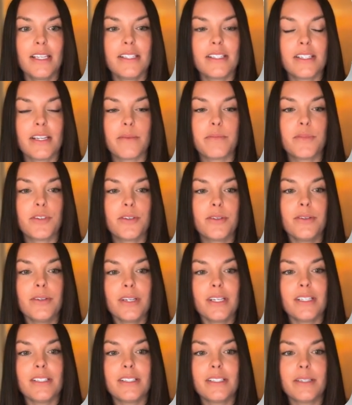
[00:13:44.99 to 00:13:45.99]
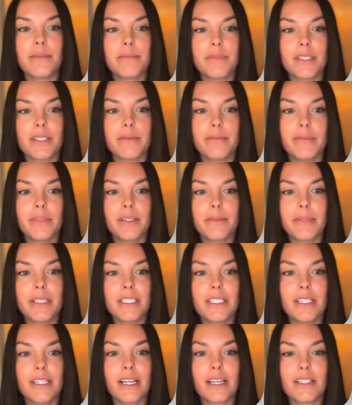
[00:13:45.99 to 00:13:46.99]
Step 2 is
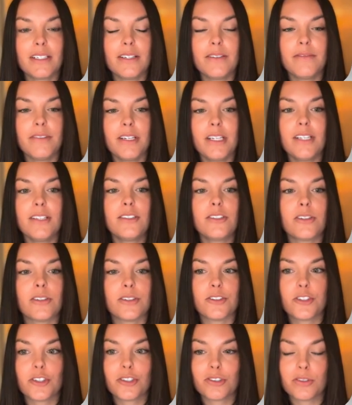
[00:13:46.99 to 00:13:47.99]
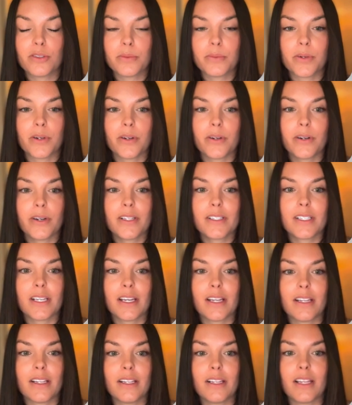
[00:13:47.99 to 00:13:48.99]
symptom-limited activity, so short walks
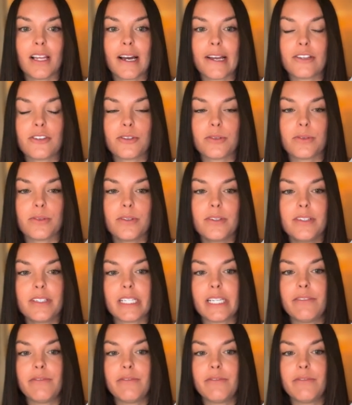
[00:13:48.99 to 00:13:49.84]
and light chores.